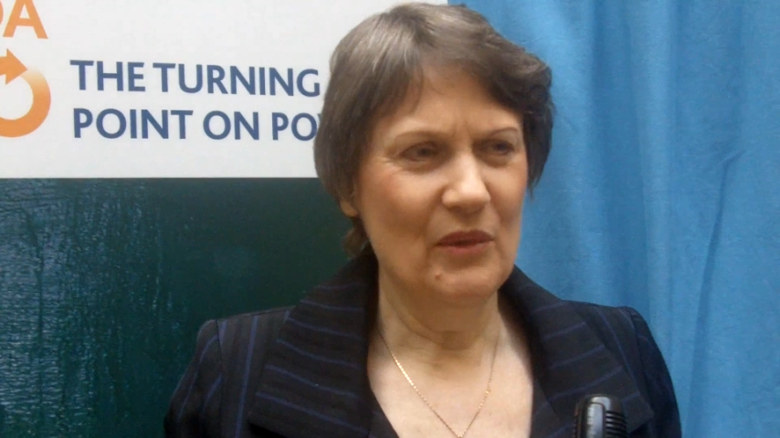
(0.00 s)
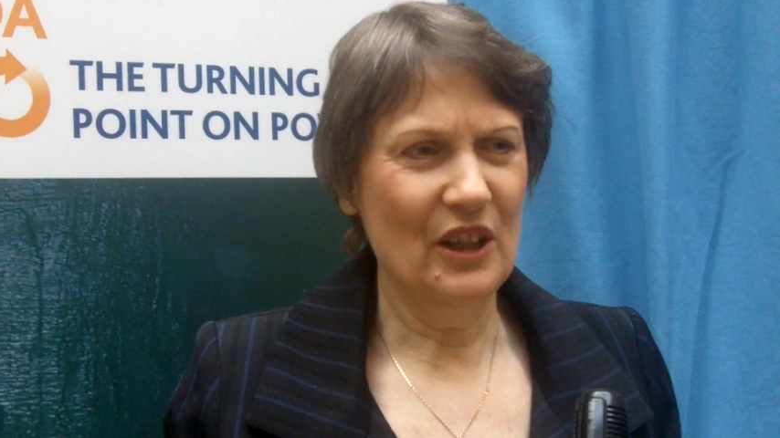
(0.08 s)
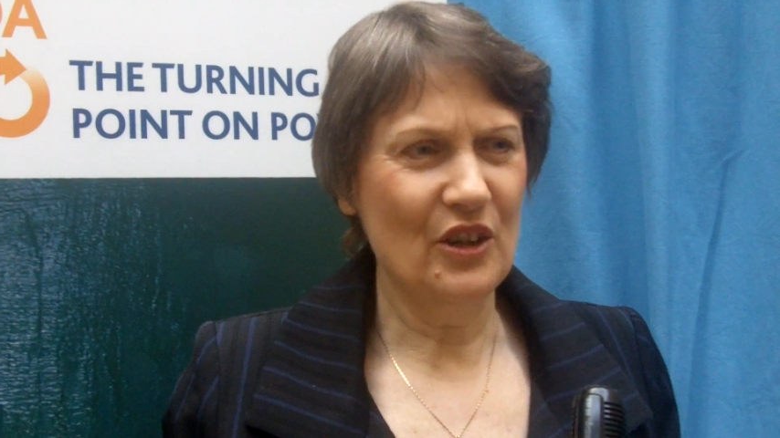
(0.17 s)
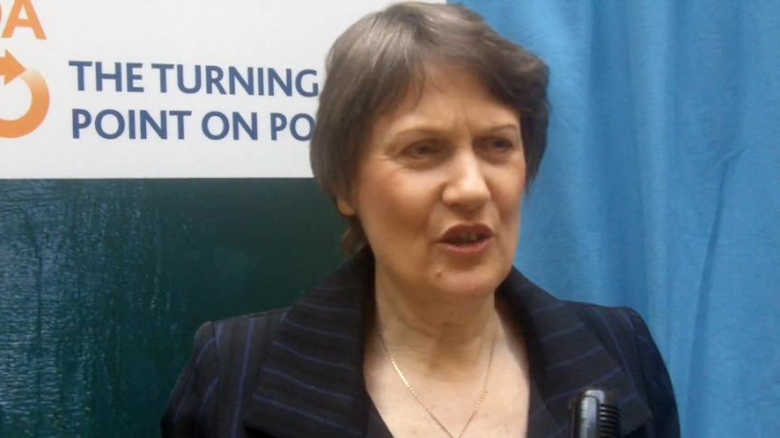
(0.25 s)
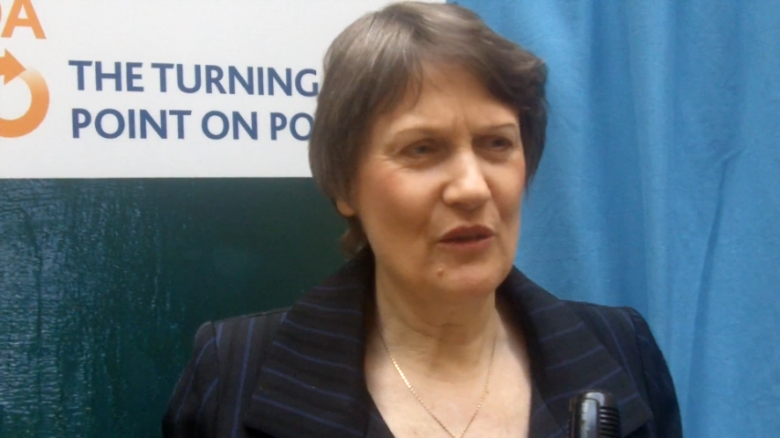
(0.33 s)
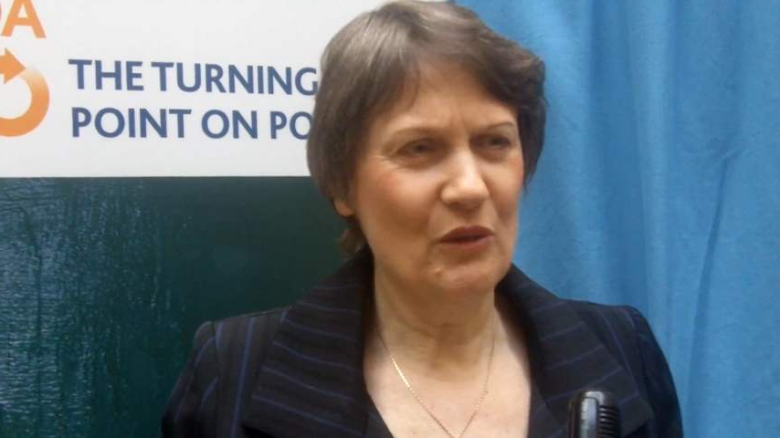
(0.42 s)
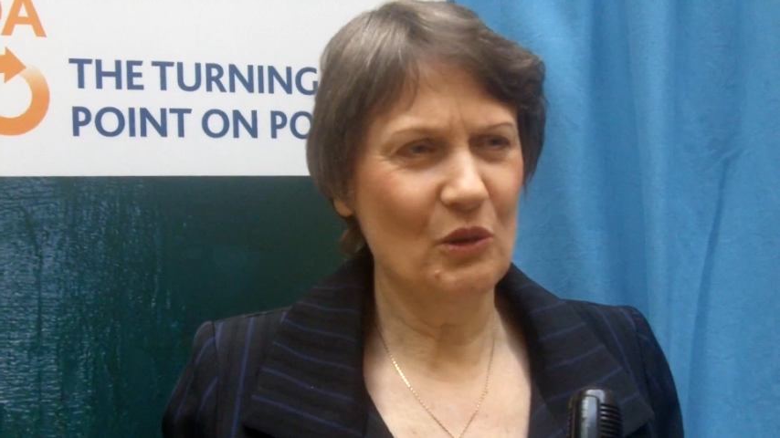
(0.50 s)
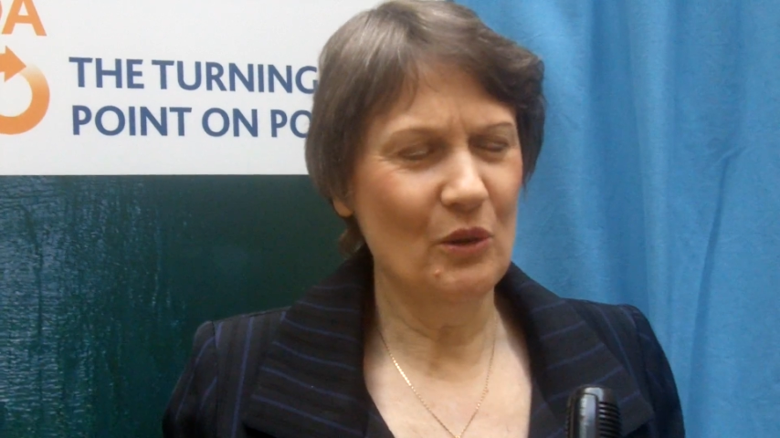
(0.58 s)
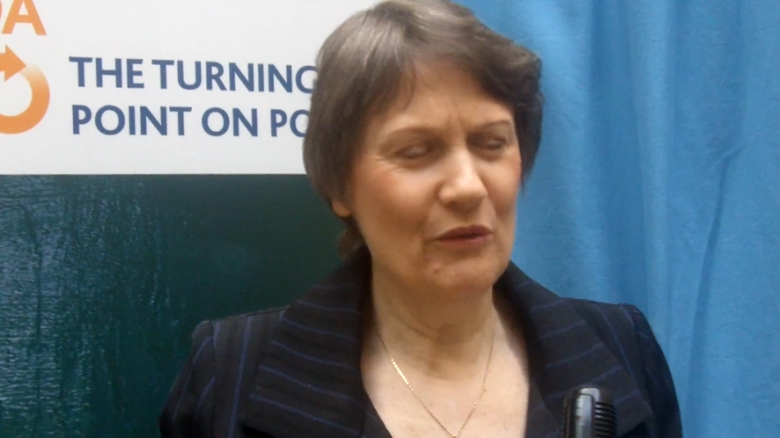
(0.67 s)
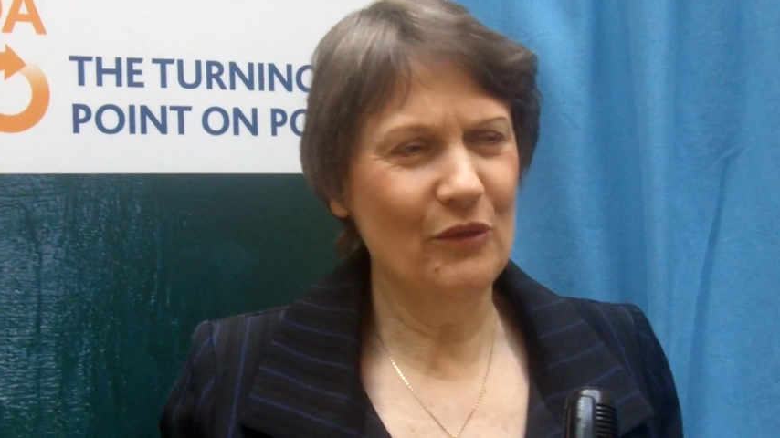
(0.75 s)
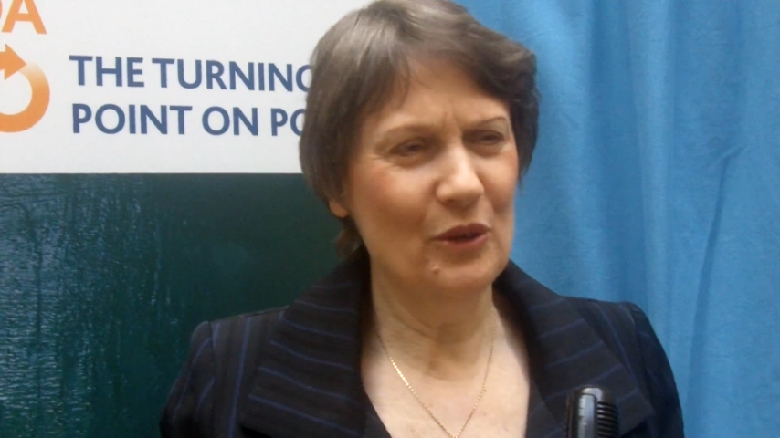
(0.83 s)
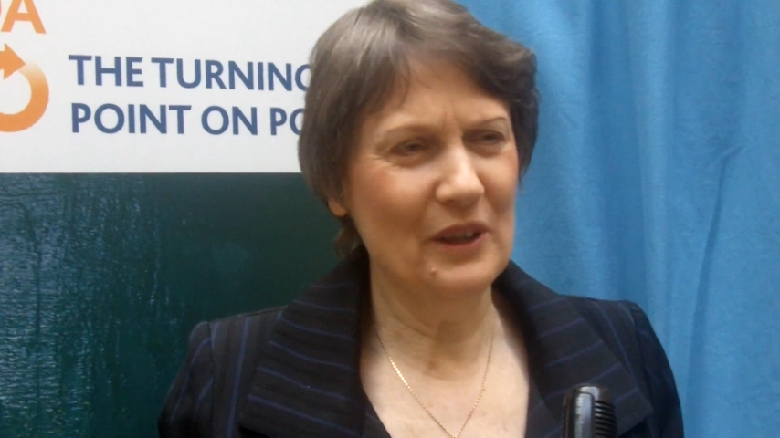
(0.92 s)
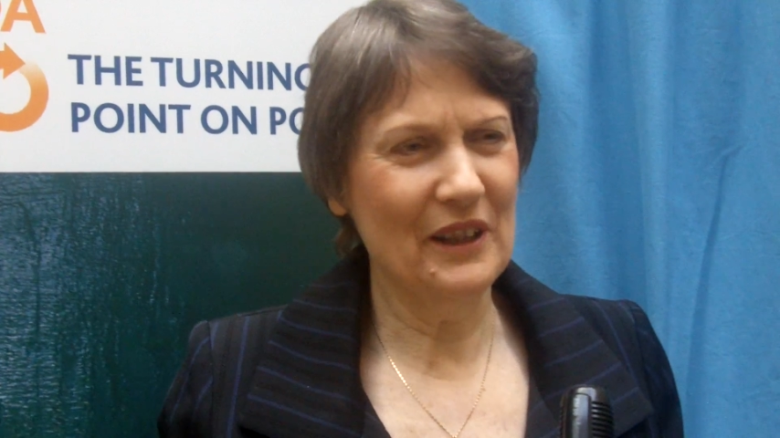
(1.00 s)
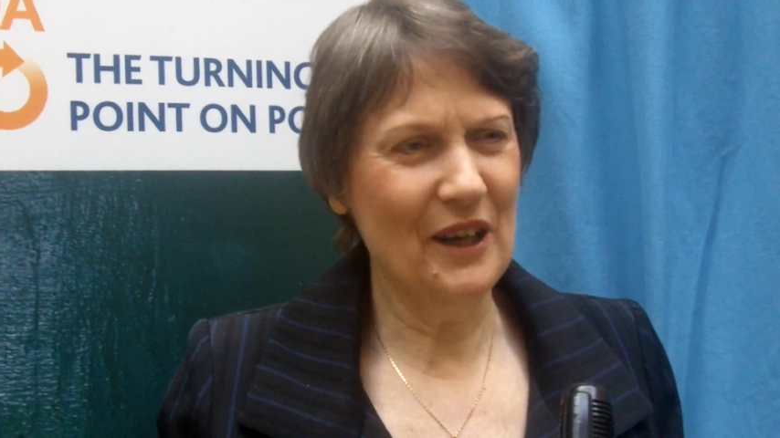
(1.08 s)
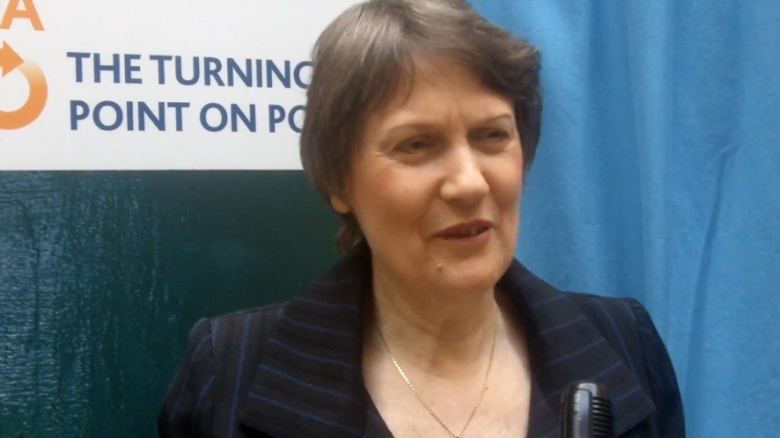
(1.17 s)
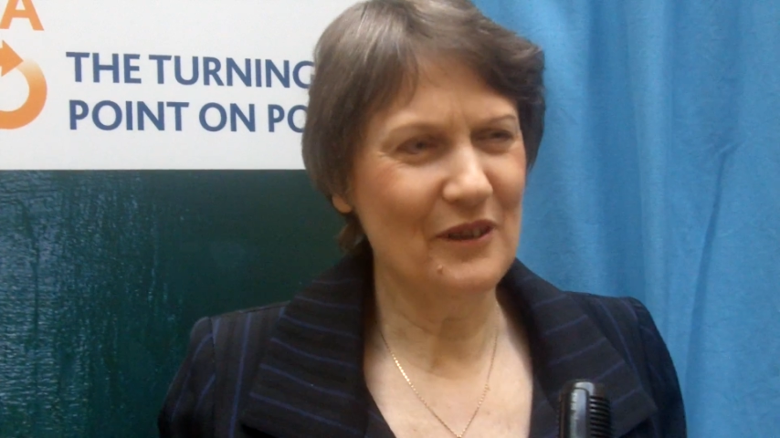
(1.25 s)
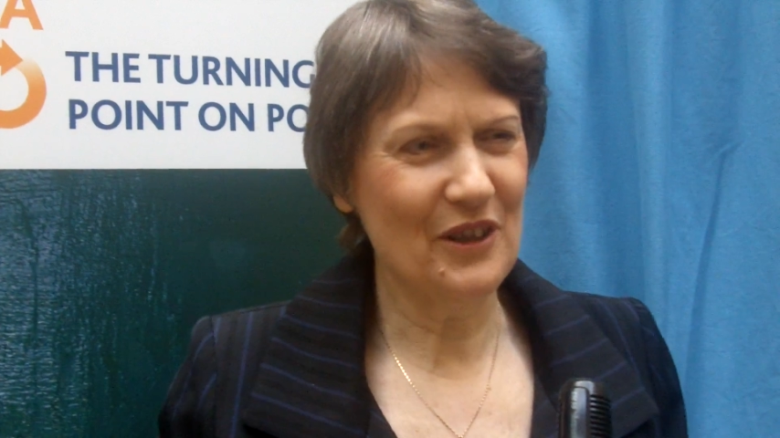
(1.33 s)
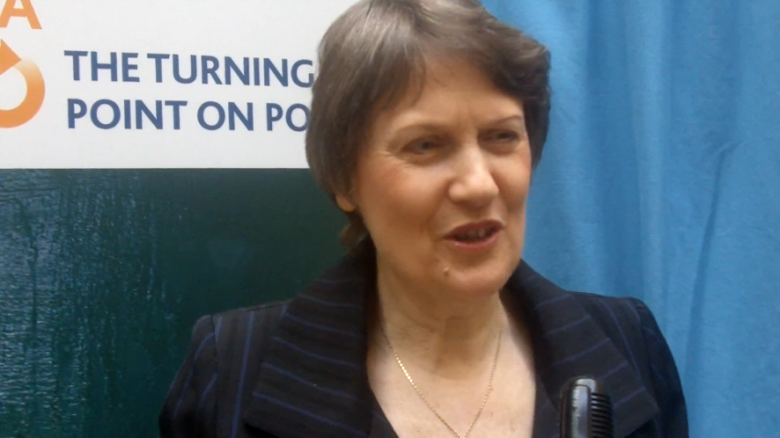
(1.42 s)
Because if we're all falling
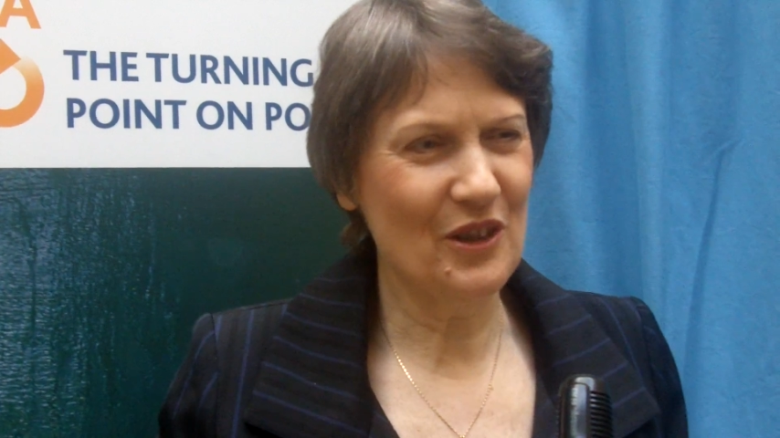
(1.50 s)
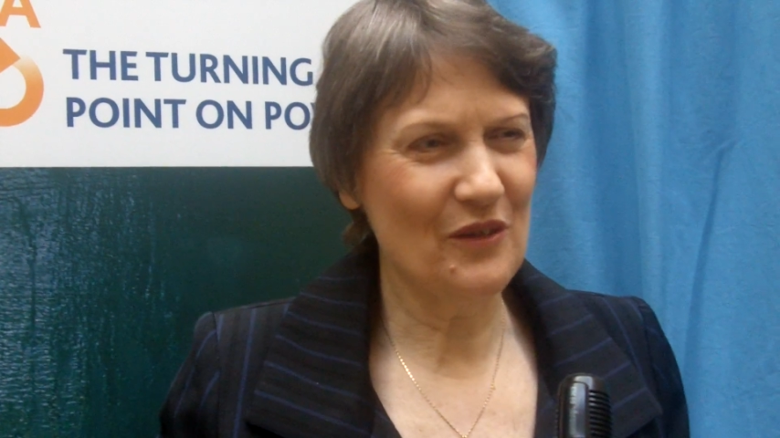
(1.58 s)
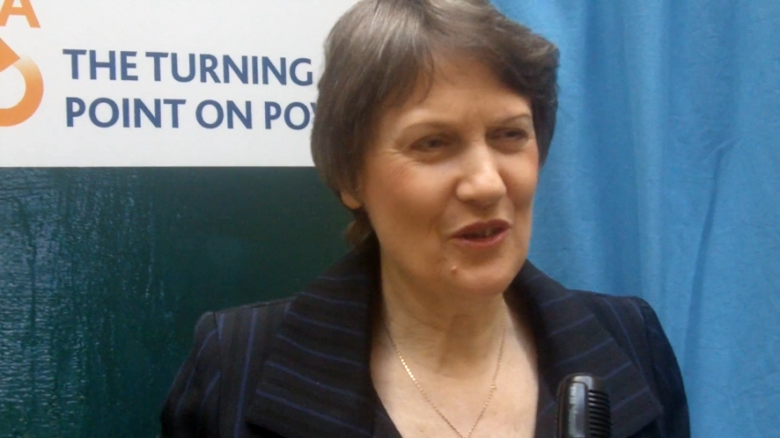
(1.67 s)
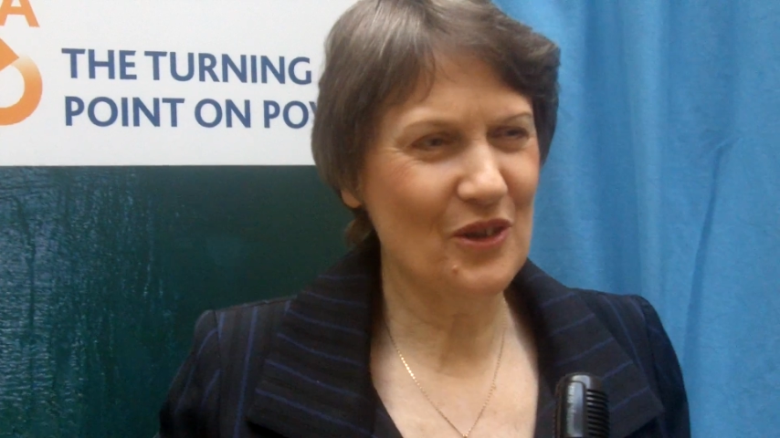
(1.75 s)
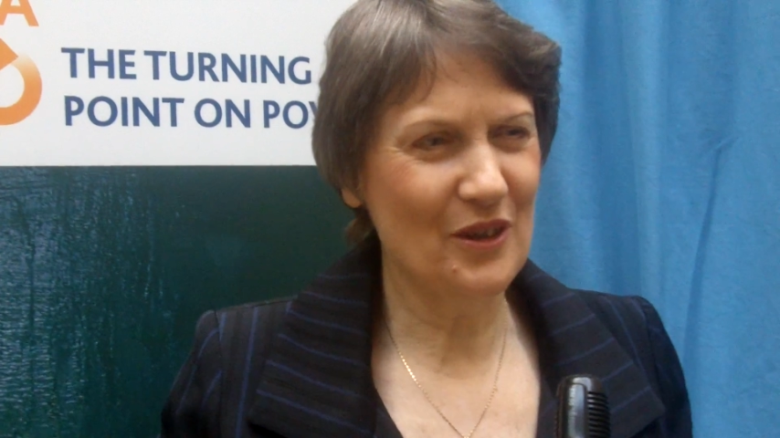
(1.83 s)
over ourselves